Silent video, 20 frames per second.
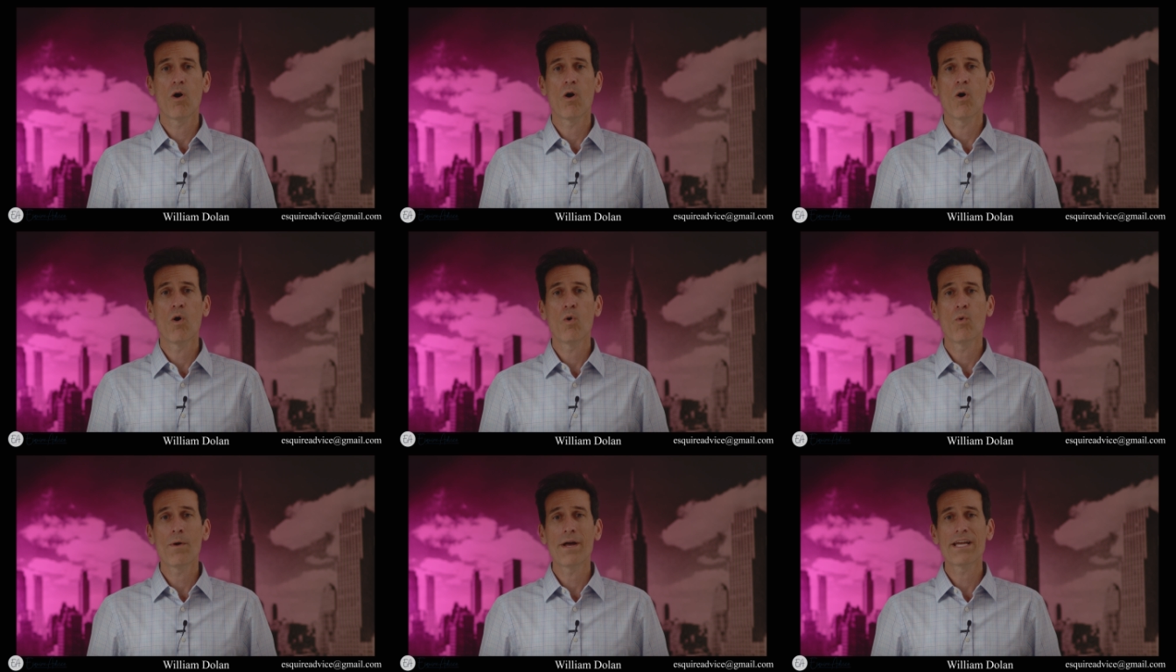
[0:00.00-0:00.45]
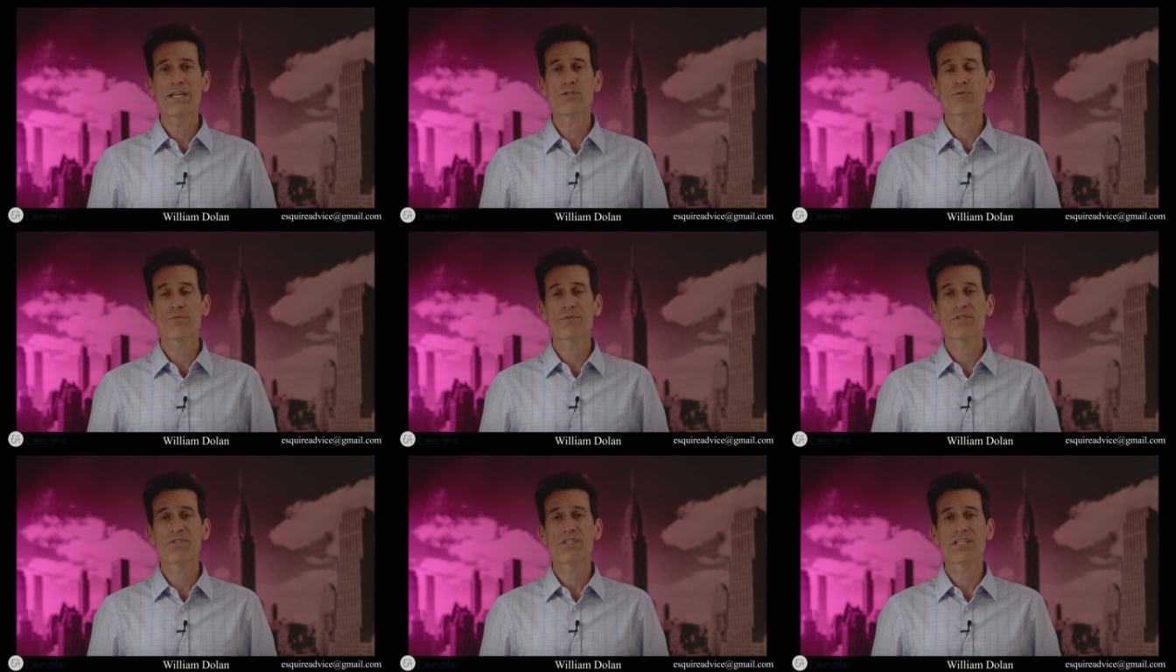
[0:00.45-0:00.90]
always
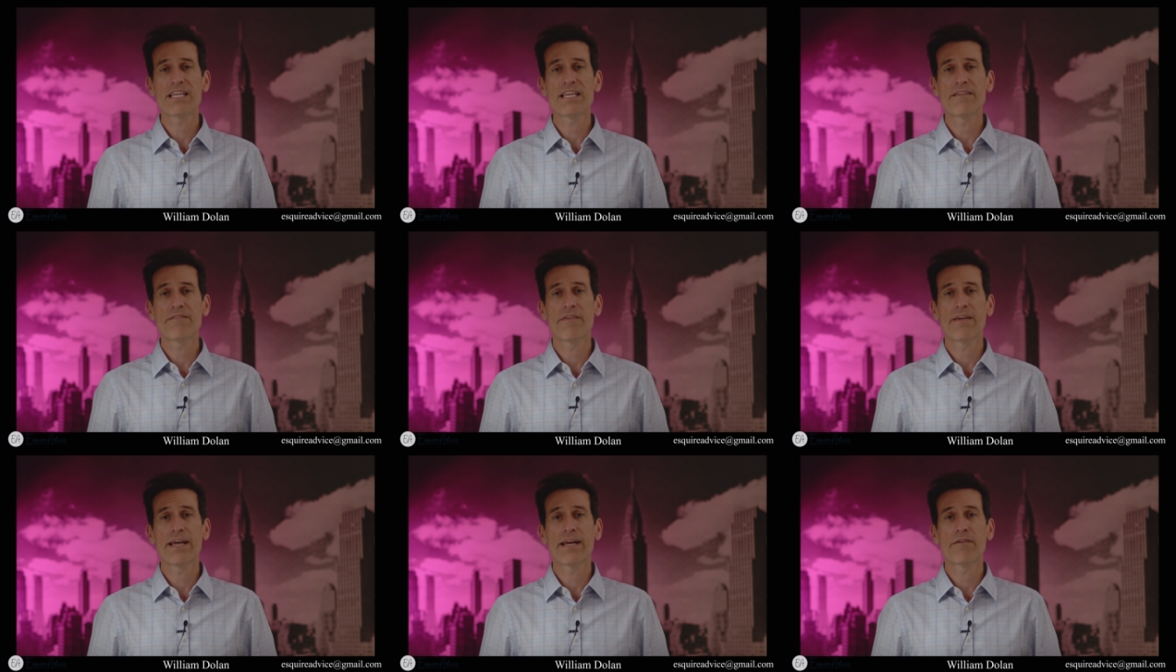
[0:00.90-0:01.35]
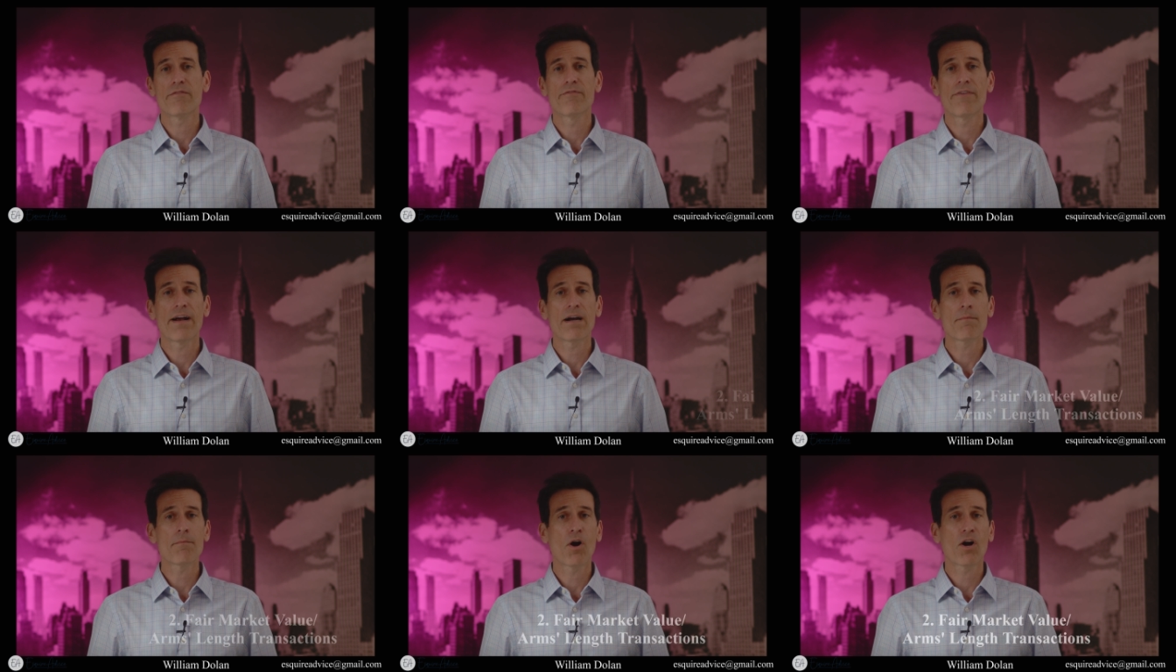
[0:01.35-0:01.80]
receiving
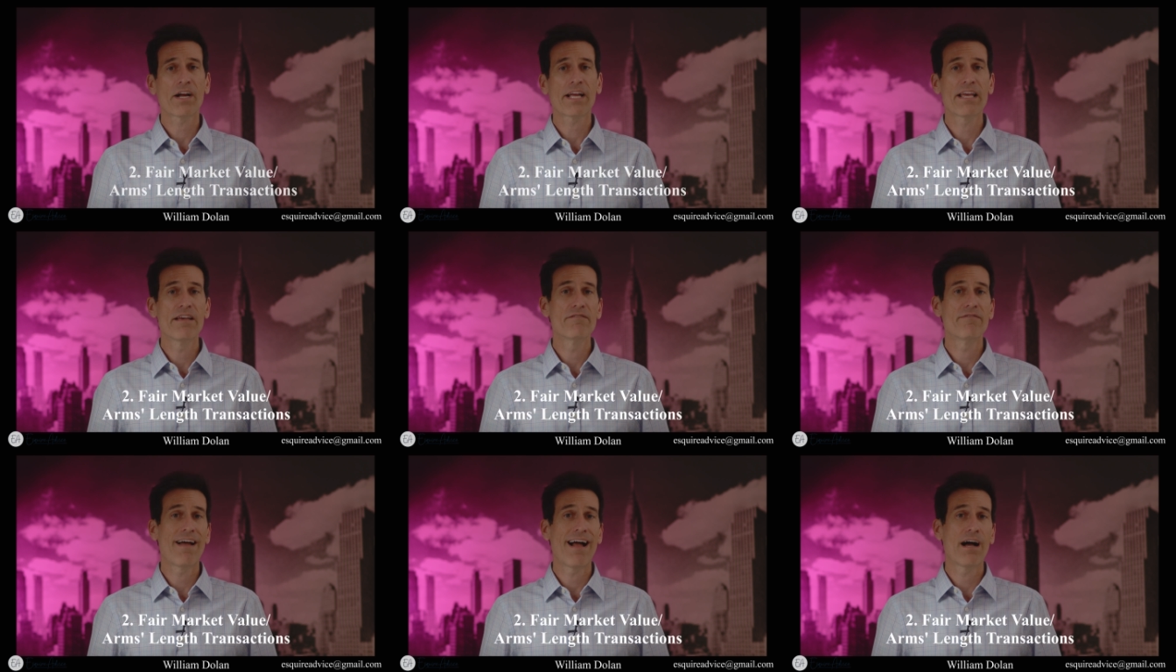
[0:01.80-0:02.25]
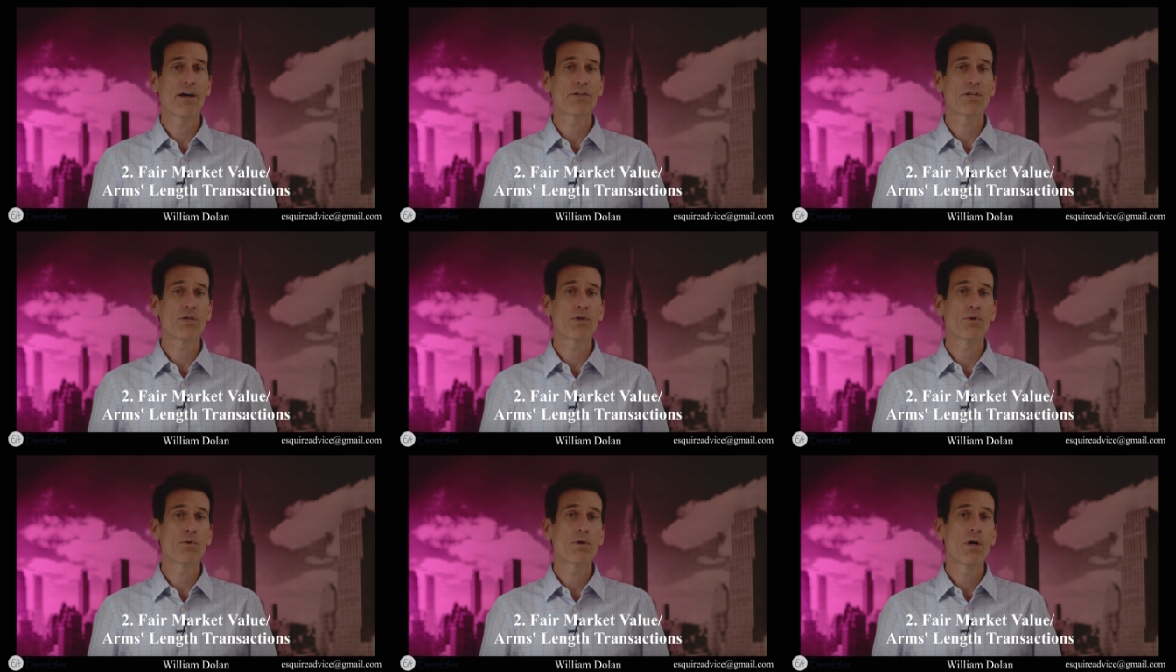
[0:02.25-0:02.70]
fair market
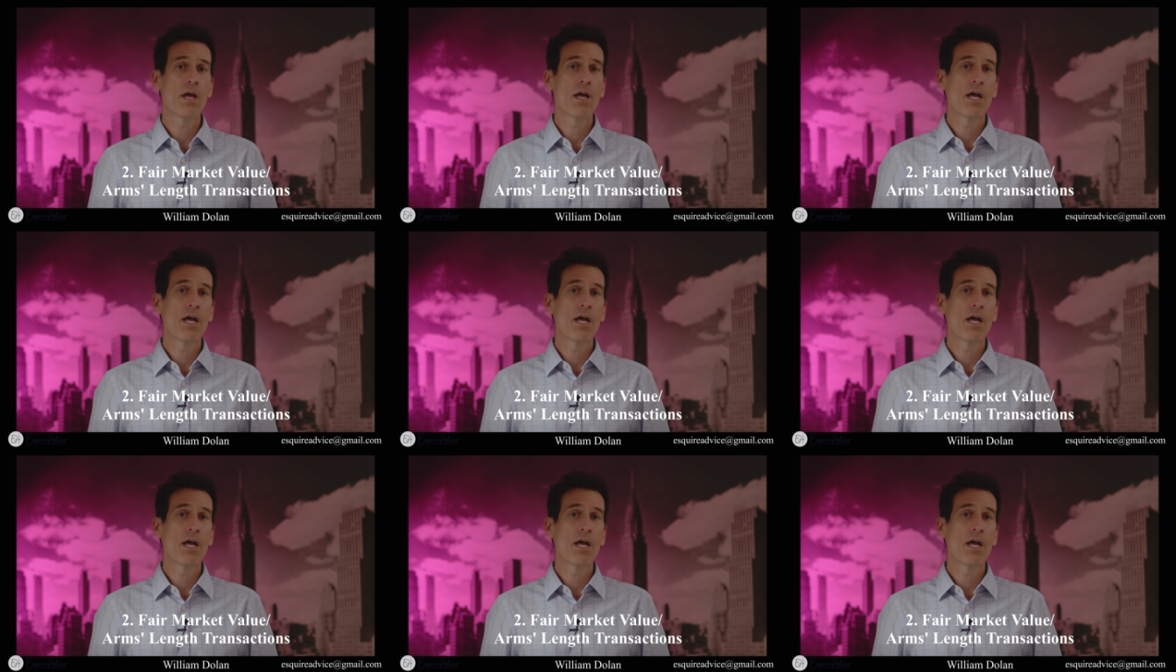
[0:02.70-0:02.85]
value